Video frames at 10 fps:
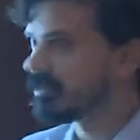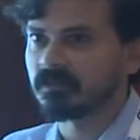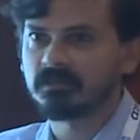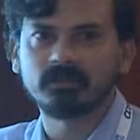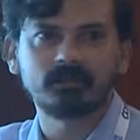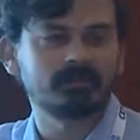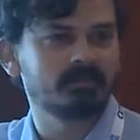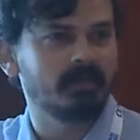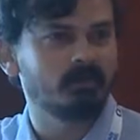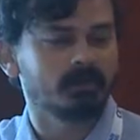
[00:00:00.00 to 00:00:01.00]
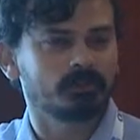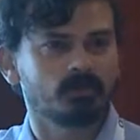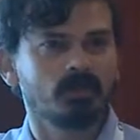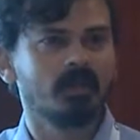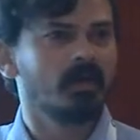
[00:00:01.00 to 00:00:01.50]
we did was
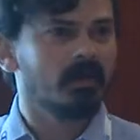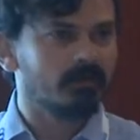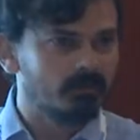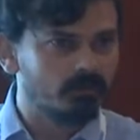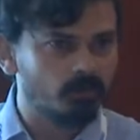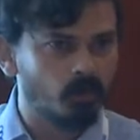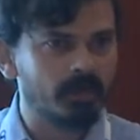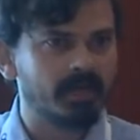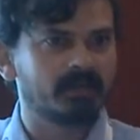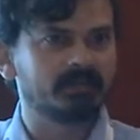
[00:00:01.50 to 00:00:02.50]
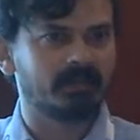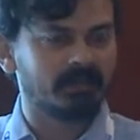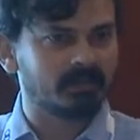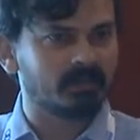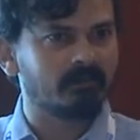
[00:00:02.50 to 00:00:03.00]
to no data
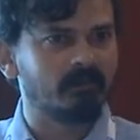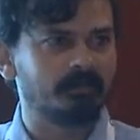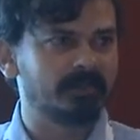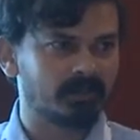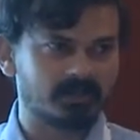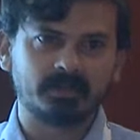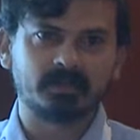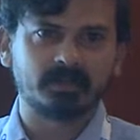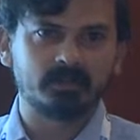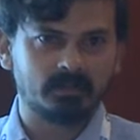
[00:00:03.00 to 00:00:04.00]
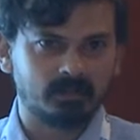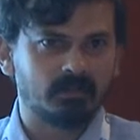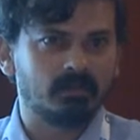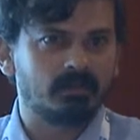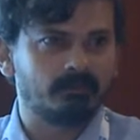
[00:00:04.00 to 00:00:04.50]
set will be generated,
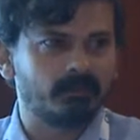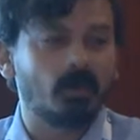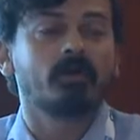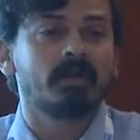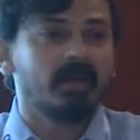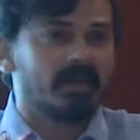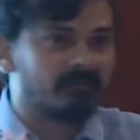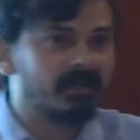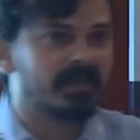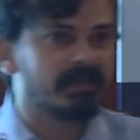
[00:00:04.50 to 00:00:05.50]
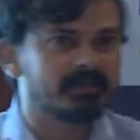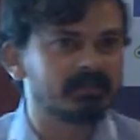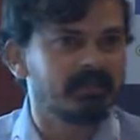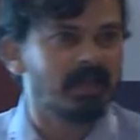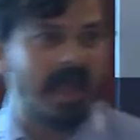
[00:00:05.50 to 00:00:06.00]
um, or every data set